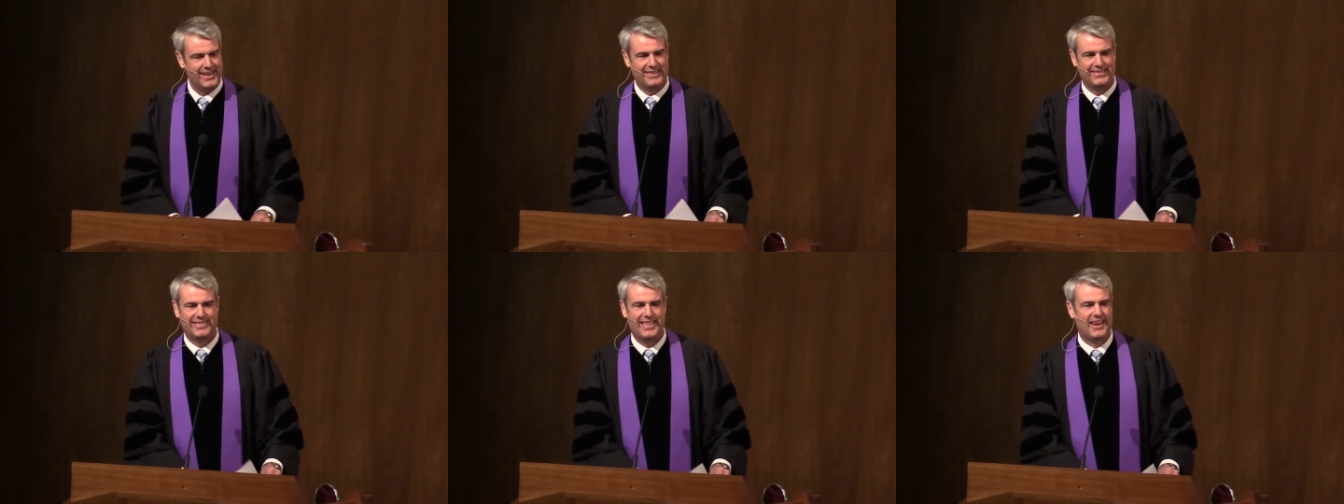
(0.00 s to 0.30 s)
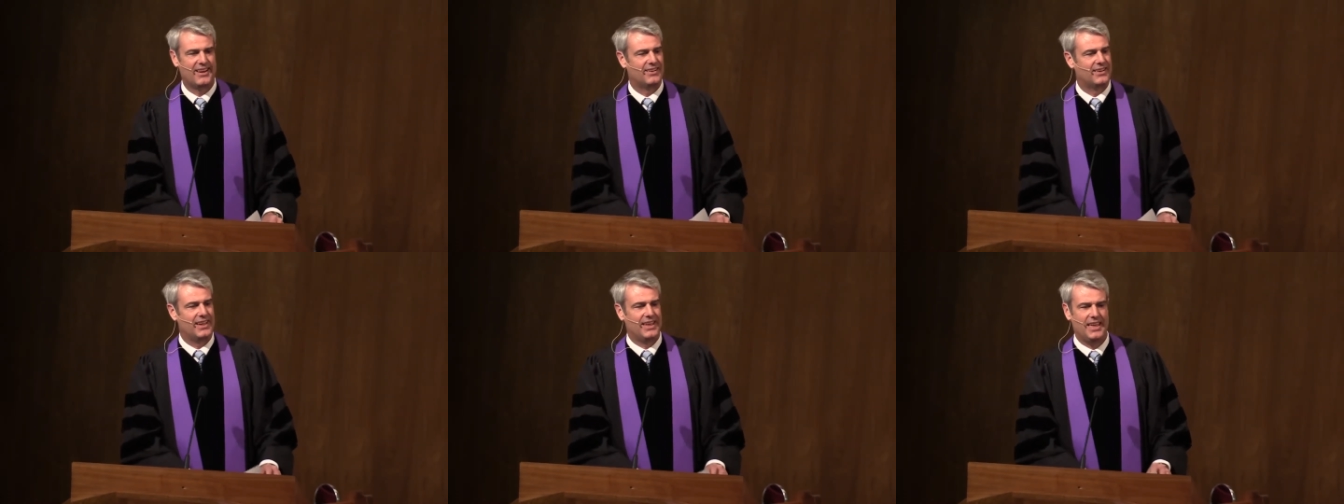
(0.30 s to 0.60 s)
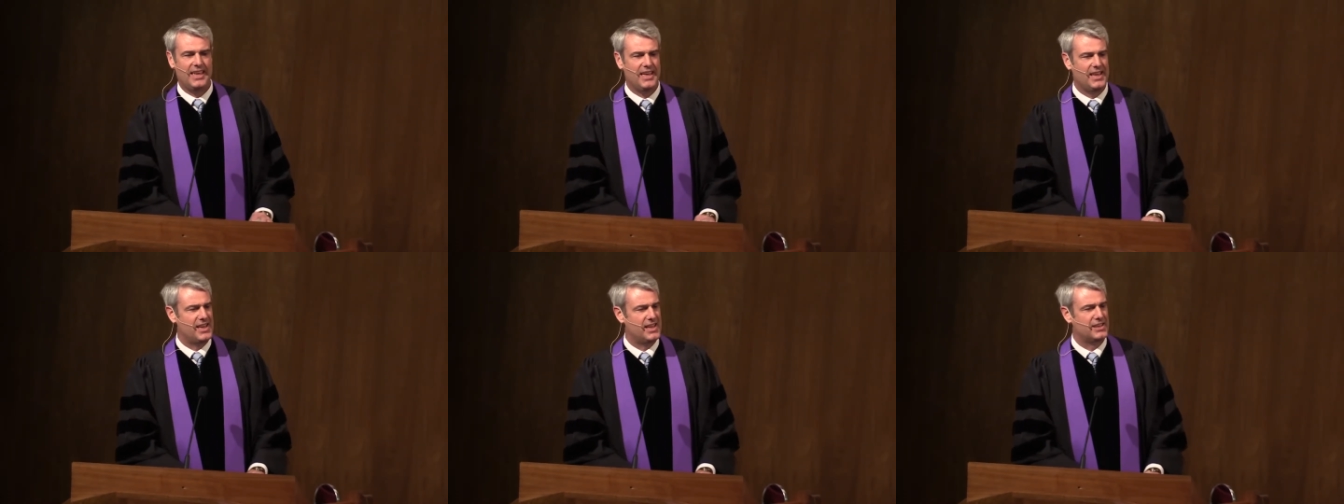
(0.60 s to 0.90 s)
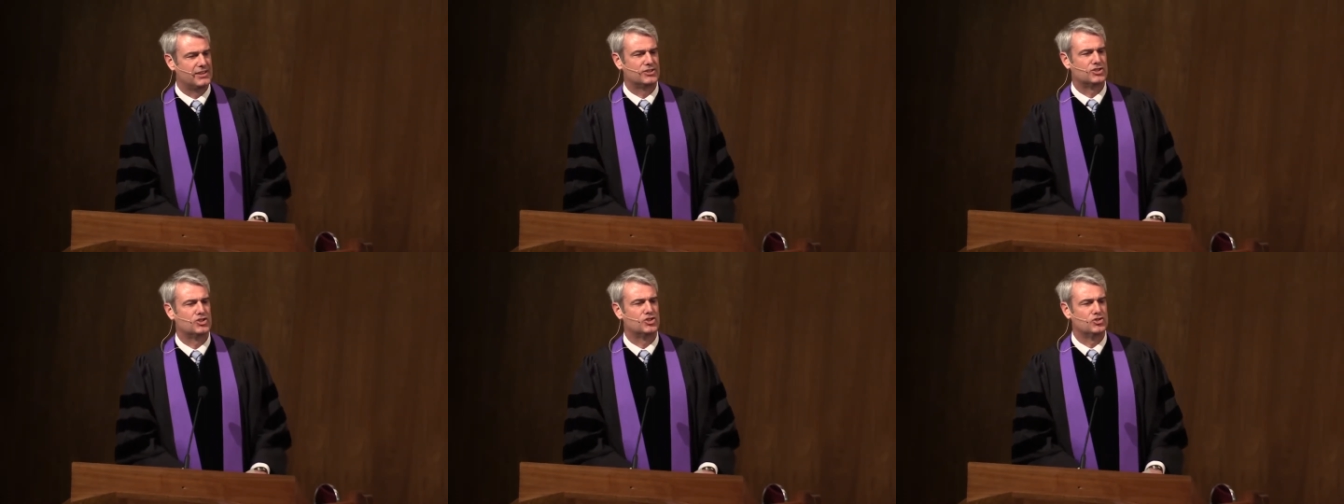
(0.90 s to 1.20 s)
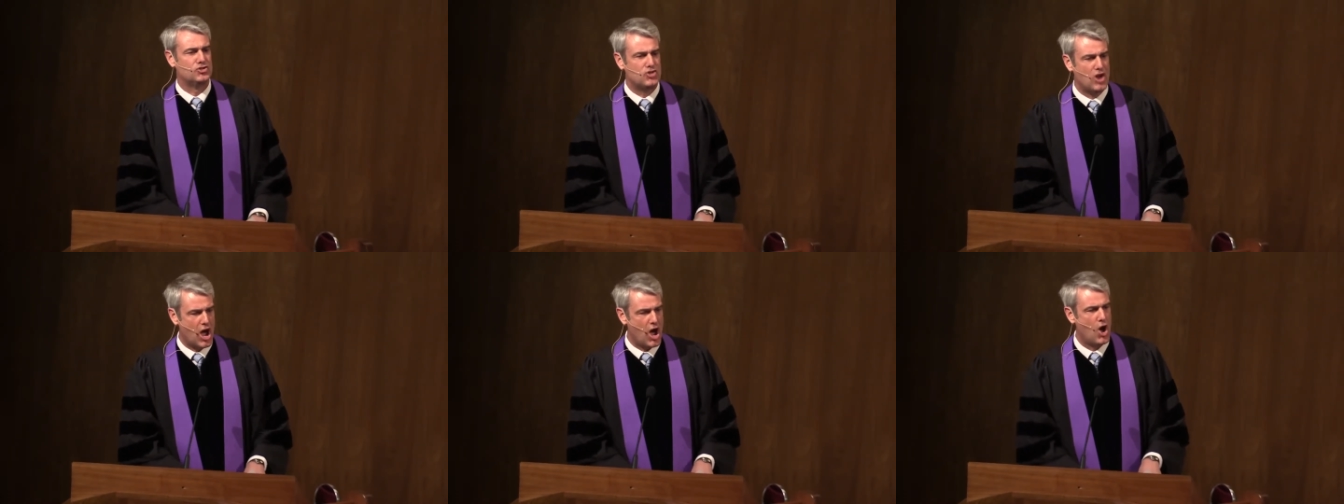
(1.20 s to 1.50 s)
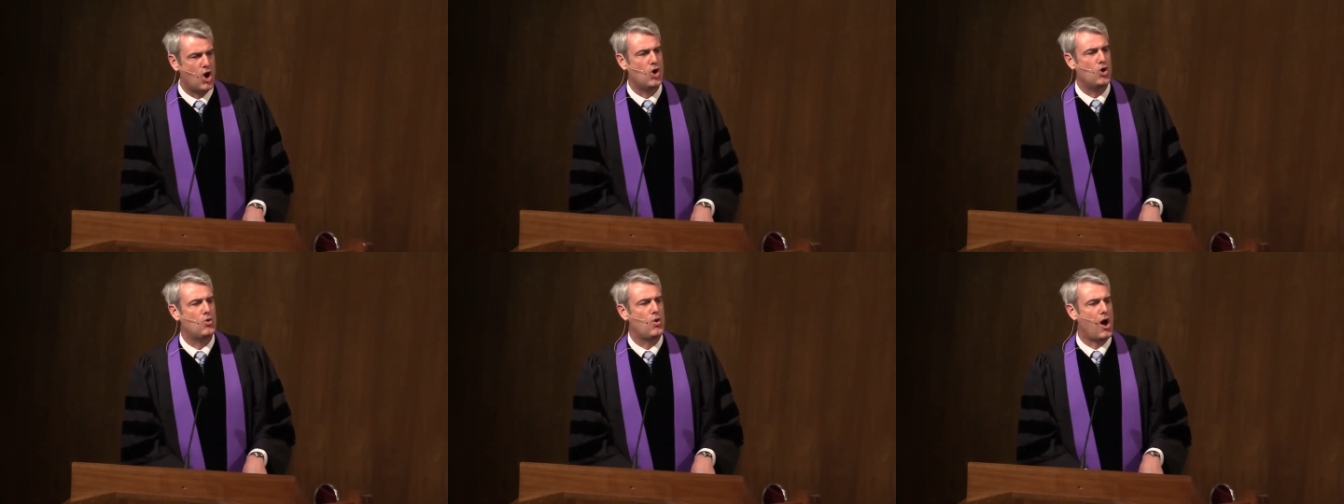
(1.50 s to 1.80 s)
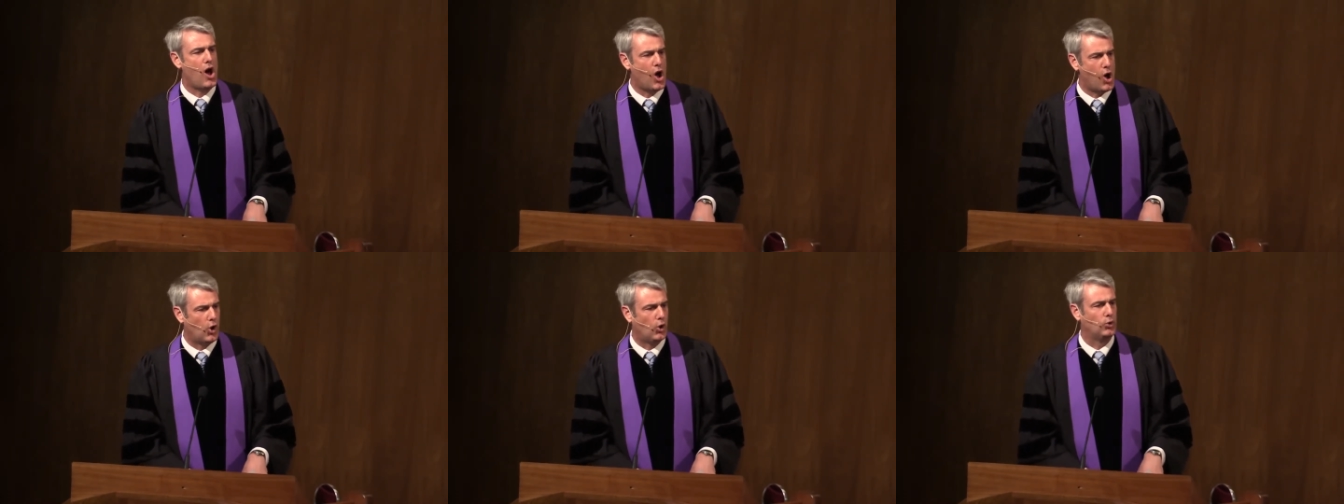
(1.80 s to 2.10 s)
there is no
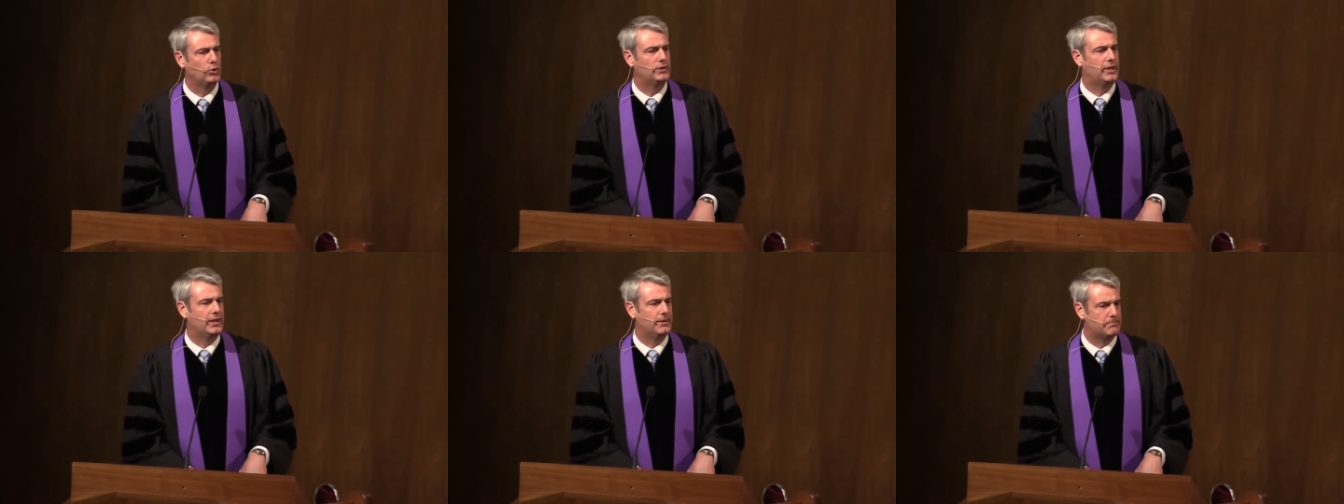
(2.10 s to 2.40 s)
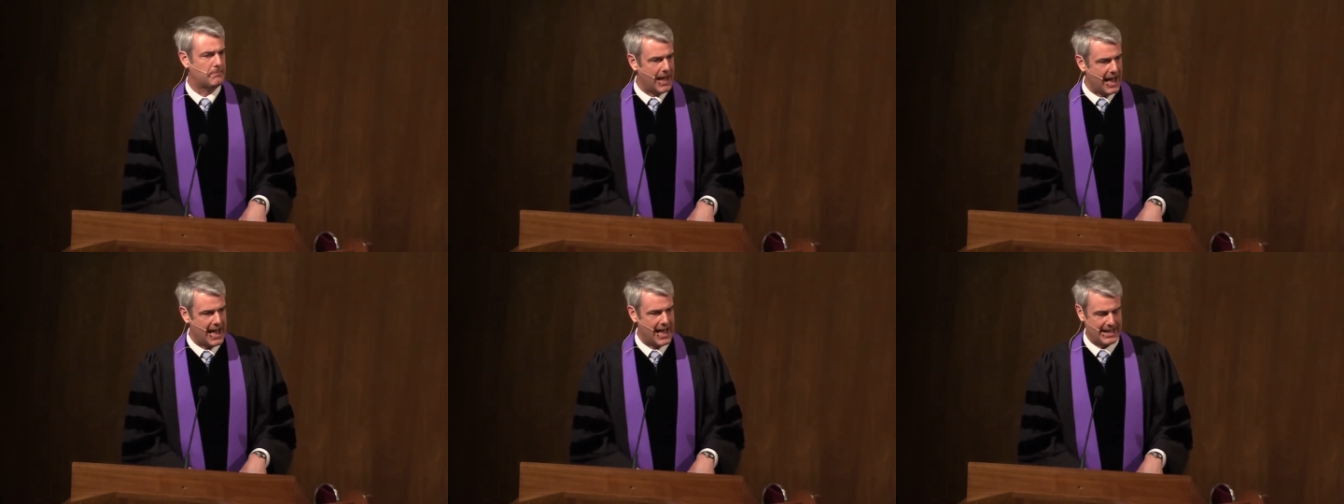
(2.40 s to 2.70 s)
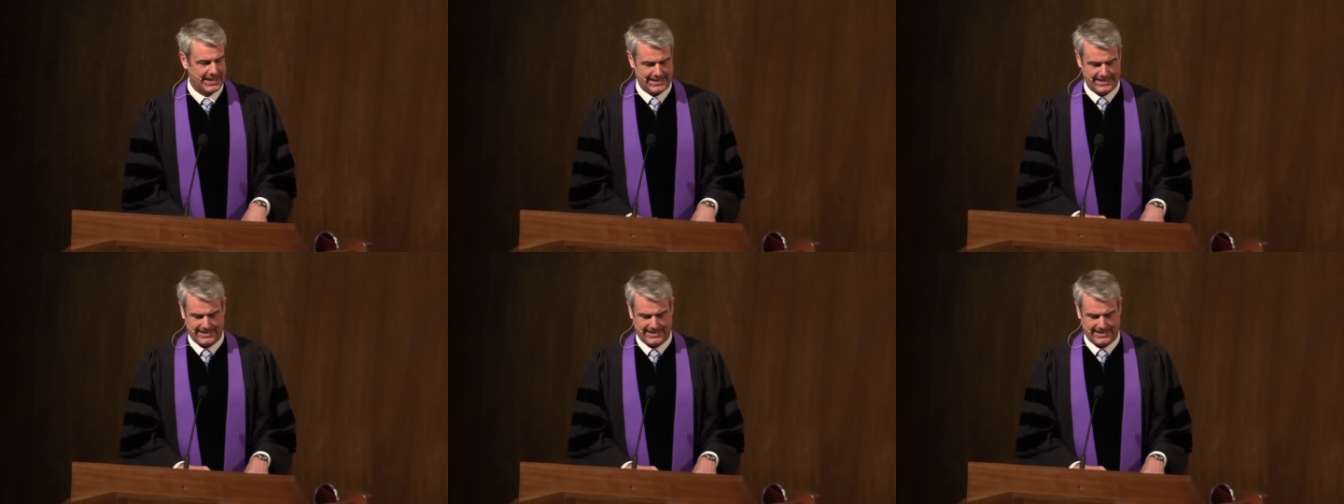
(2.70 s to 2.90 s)
holding back.